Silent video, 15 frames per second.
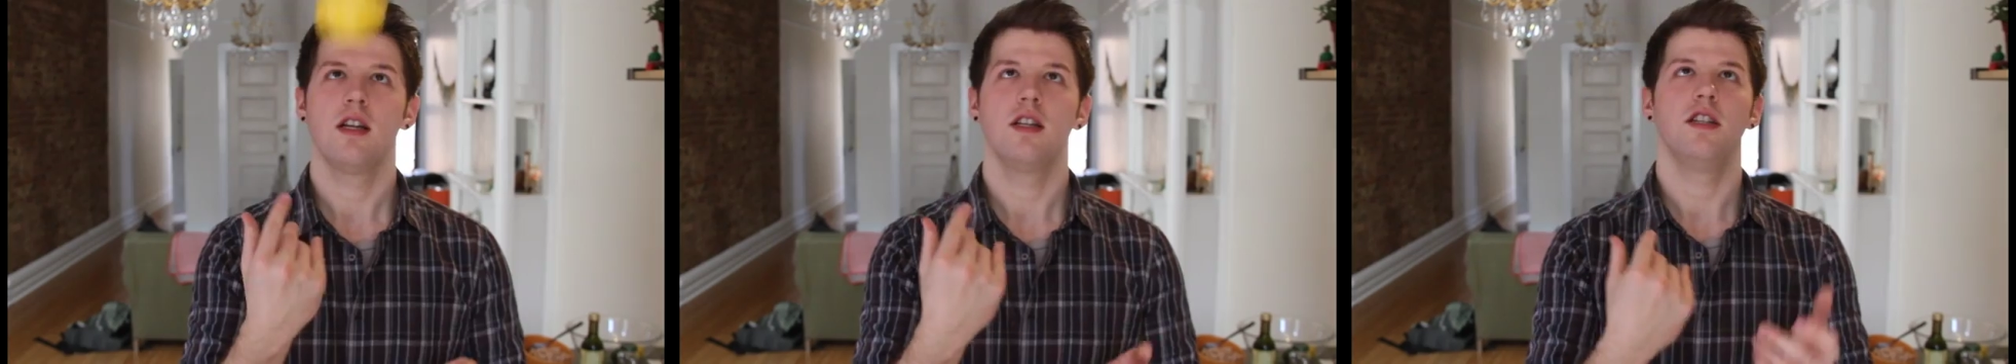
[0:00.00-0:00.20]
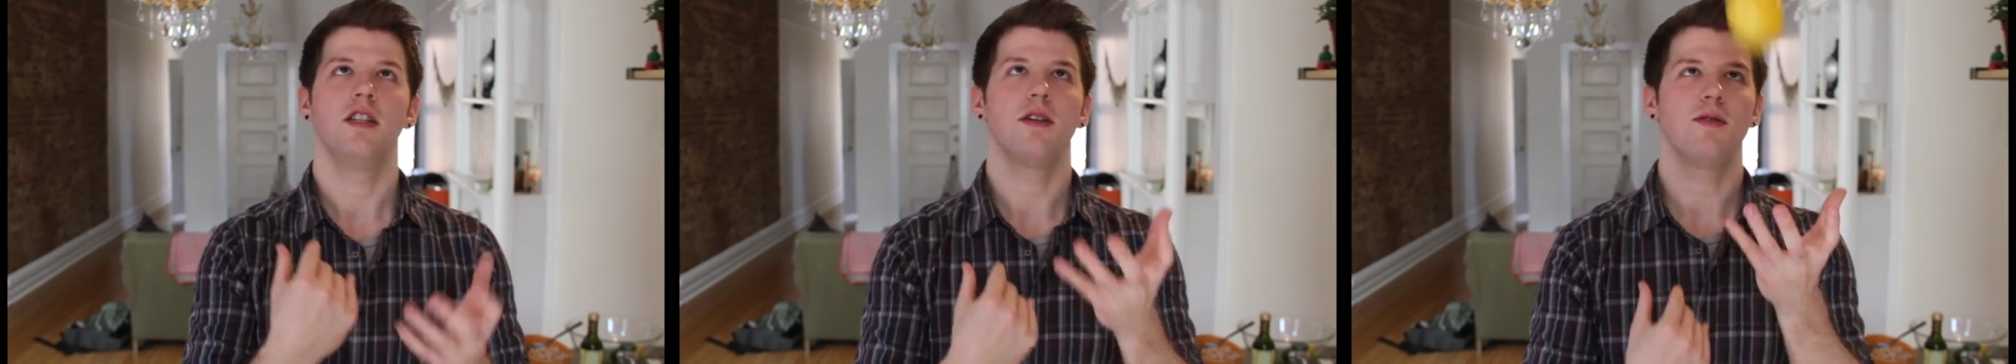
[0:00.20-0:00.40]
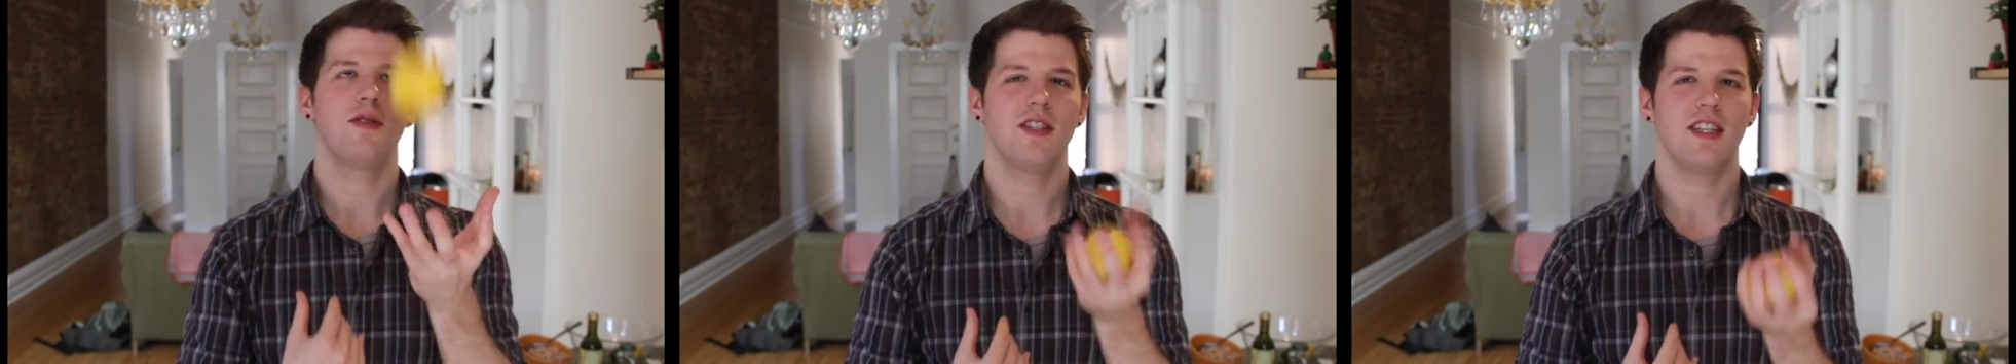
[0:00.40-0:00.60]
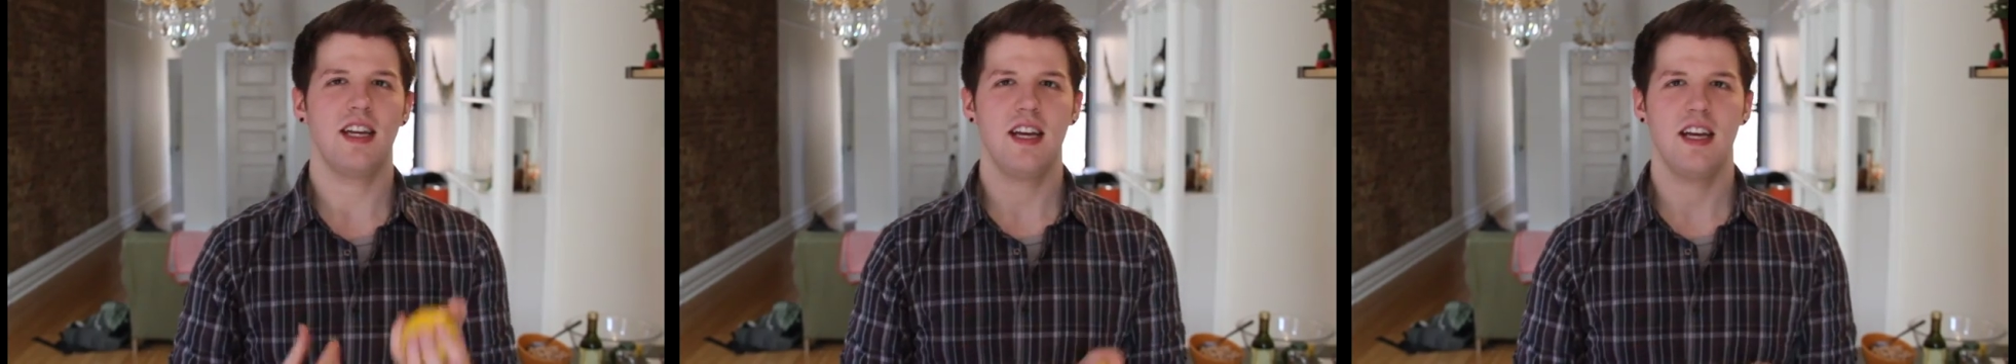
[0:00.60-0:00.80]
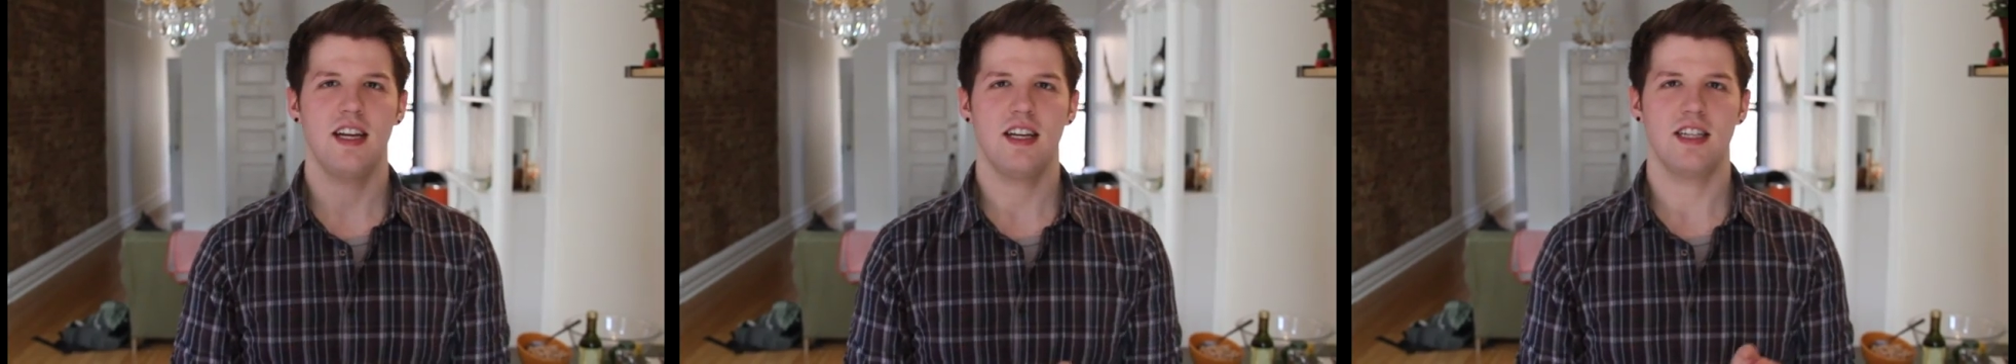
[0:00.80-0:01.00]

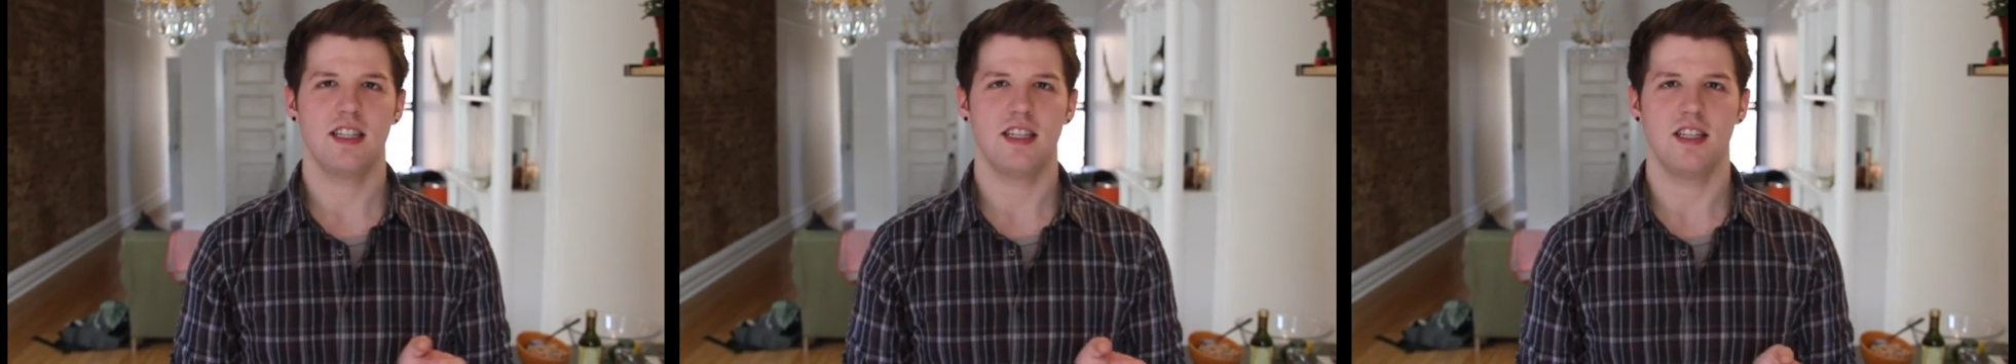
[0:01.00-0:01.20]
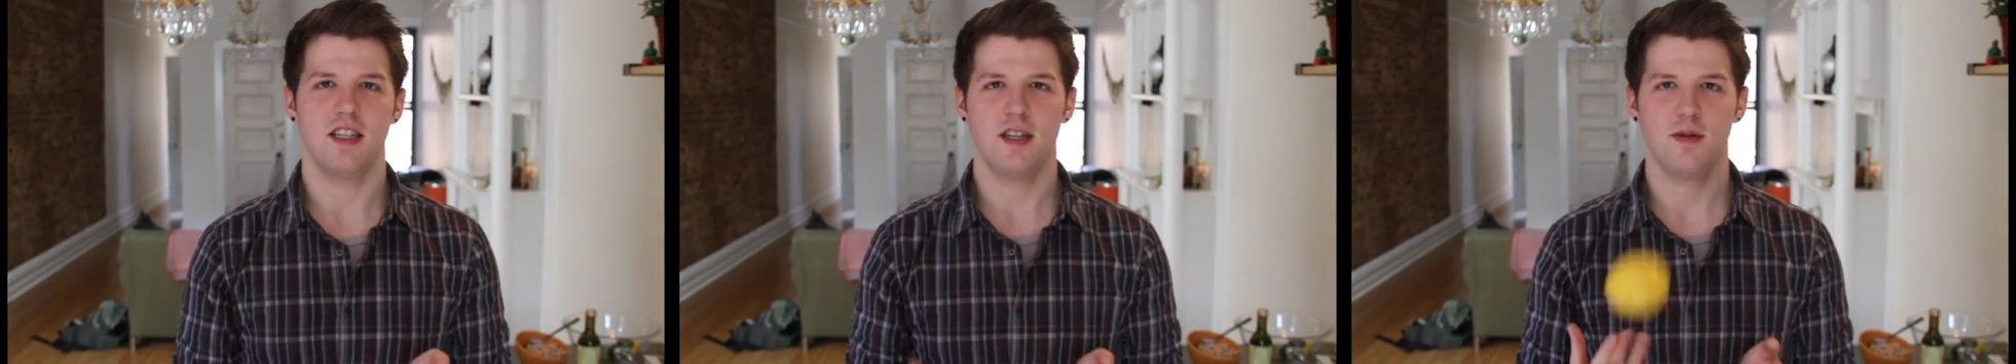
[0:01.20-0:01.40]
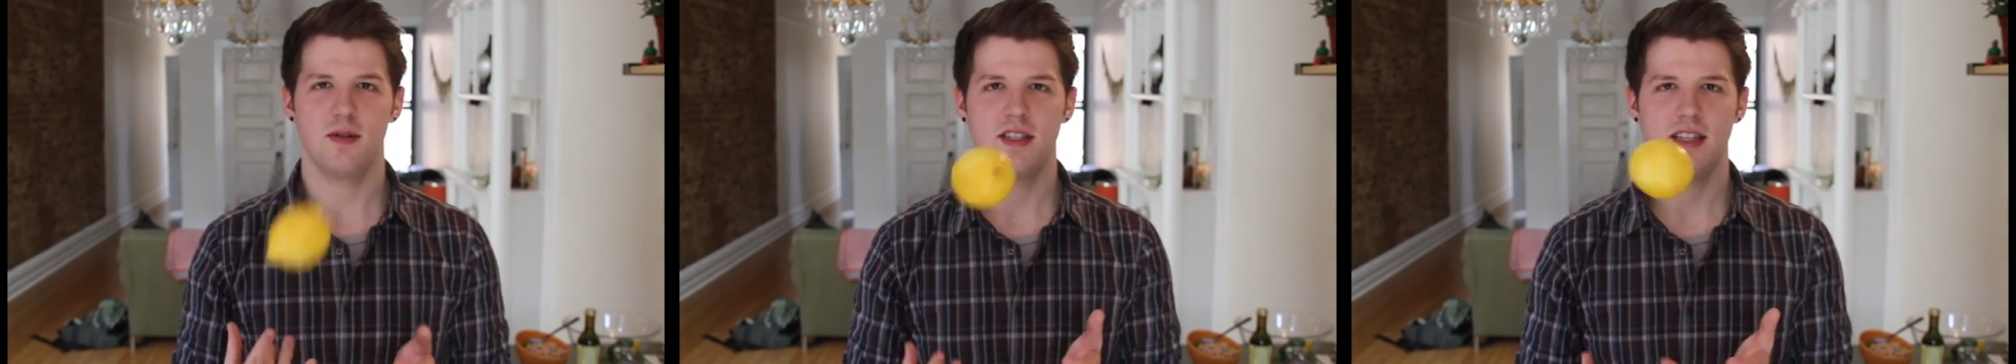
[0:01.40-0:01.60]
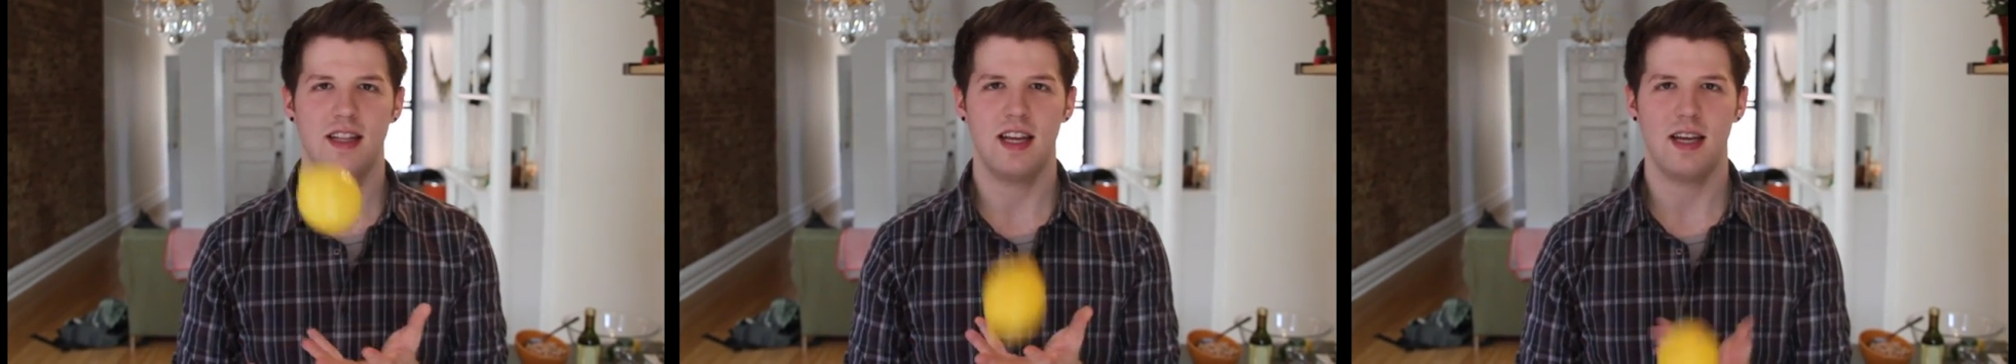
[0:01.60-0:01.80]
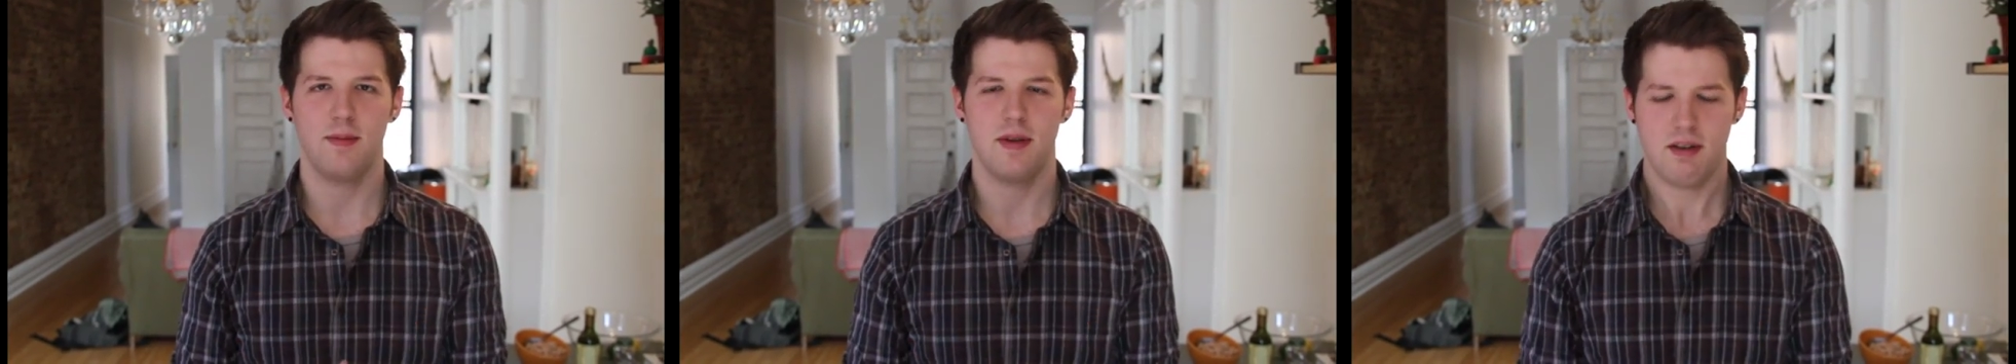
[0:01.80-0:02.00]
Juicy, juicy
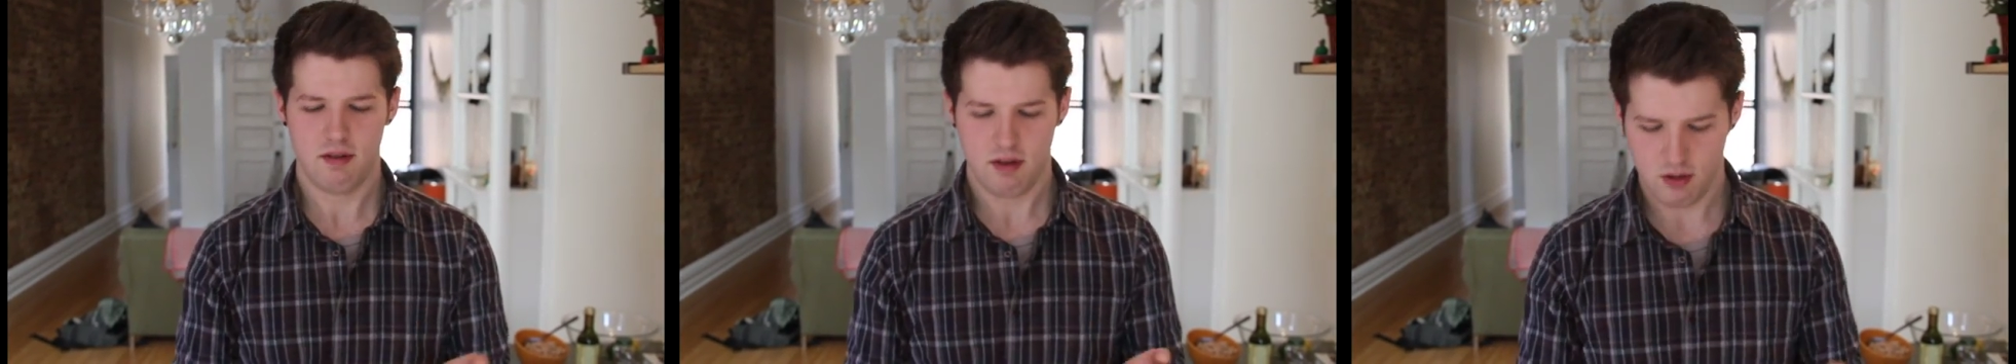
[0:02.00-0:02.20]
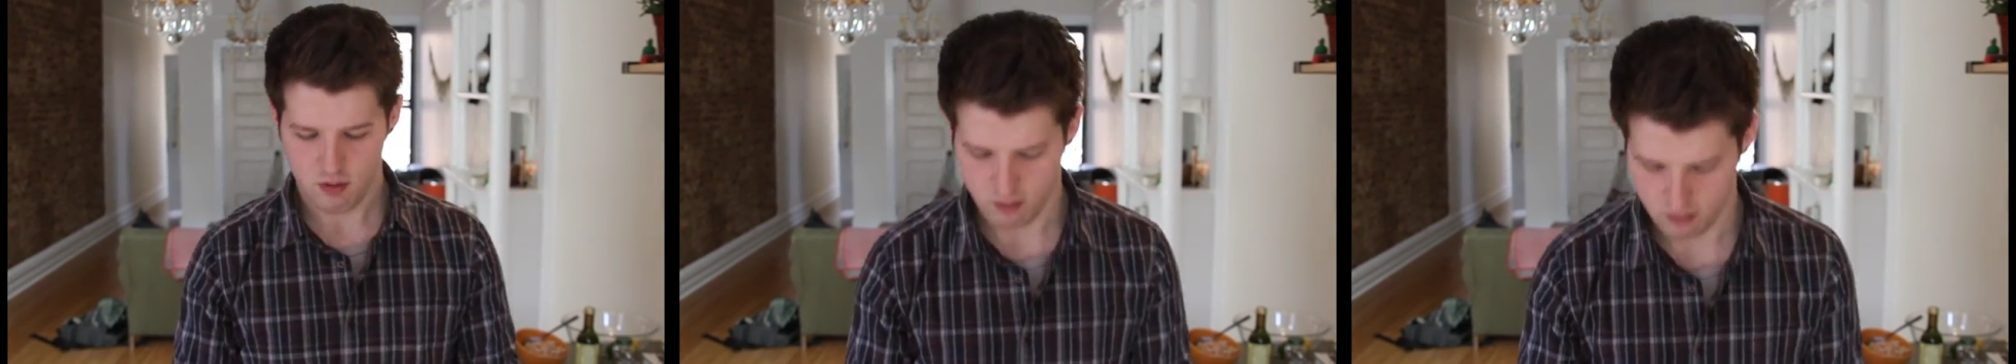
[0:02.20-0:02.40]
lemon. Oh.